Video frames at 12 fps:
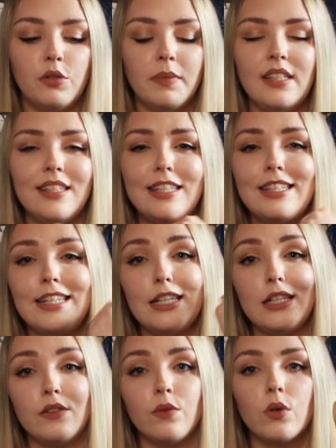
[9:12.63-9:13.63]
Mine's a
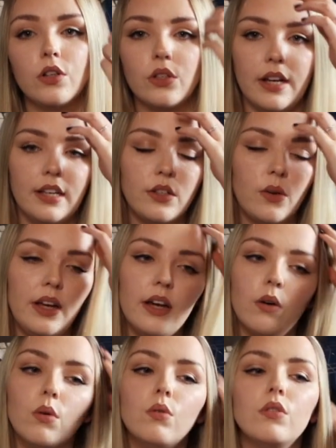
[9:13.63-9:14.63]
Series 4, so it is quite
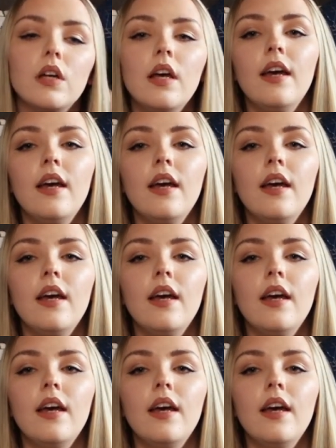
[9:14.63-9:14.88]
old,